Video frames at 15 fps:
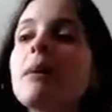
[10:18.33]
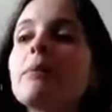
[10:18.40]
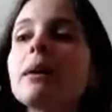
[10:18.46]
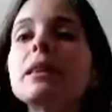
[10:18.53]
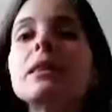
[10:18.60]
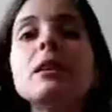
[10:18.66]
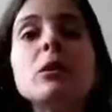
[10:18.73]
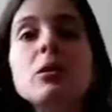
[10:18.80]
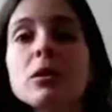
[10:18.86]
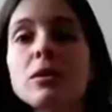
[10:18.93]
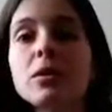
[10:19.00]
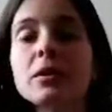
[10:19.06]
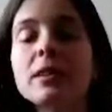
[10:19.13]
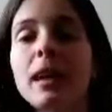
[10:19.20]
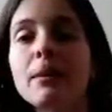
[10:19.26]
But the
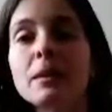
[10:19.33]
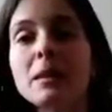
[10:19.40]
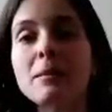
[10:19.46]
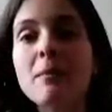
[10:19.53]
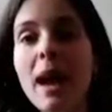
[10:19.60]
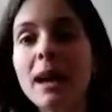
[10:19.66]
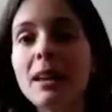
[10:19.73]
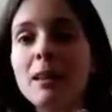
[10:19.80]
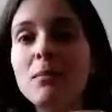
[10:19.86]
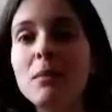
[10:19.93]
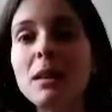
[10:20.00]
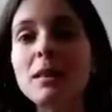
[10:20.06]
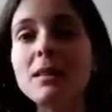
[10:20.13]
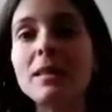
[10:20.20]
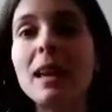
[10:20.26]
universe kept smacking
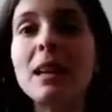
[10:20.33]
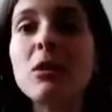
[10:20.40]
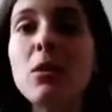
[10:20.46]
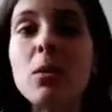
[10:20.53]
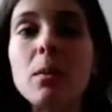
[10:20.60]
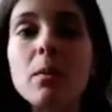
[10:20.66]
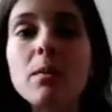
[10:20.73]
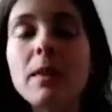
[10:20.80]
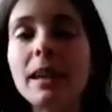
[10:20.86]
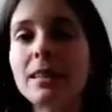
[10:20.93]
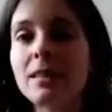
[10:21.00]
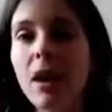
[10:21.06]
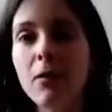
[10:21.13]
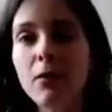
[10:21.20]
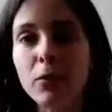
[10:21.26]
me and saying, no,
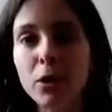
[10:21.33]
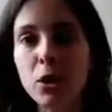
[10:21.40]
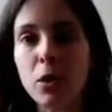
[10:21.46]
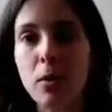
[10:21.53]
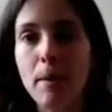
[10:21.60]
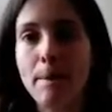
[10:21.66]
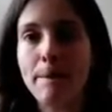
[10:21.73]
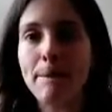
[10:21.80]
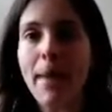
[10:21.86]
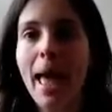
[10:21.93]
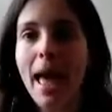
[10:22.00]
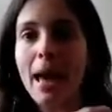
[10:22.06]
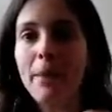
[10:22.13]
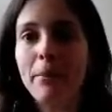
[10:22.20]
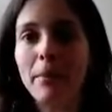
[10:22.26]
that's not for you.
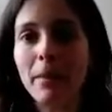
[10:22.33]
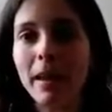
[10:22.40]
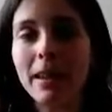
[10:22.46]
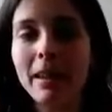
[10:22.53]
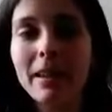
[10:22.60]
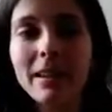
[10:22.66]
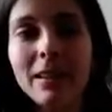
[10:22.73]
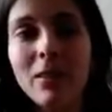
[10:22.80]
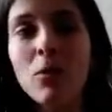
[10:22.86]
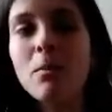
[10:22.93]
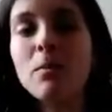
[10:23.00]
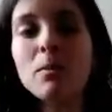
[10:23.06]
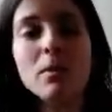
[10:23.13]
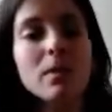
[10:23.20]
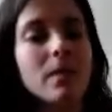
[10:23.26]
Bam! Like,
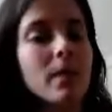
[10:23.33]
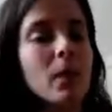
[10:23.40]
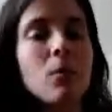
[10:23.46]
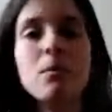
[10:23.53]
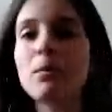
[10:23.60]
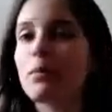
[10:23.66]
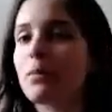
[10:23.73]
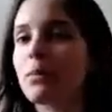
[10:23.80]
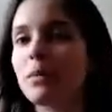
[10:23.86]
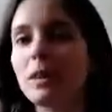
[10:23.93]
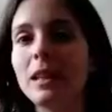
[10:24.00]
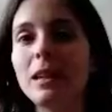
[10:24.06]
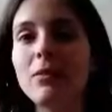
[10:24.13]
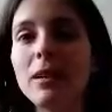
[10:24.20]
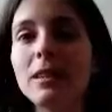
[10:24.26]
nope, nope,
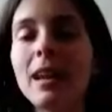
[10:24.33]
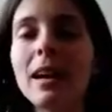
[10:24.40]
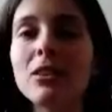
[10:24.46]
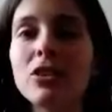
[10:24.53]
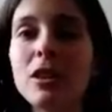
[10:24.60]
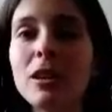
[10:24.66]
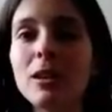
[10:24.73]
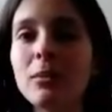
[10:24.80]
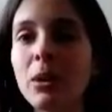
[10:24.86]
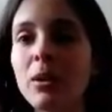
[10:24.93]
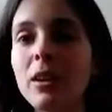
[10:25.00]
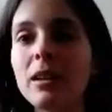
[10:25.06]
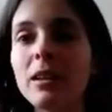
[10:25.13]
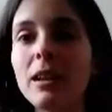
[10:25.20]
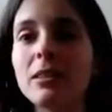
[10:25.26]
leaving that job. You're
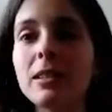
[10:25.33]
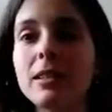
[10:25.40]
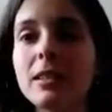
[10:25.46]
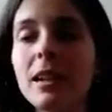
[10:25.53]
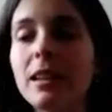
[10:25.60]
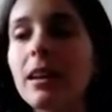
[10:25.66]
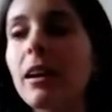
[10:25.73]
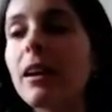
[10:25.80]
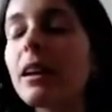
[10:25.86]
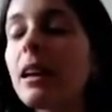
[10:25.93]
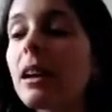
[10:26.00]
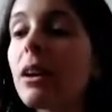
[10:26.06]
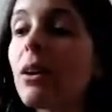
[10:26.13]
not allowed to stay there.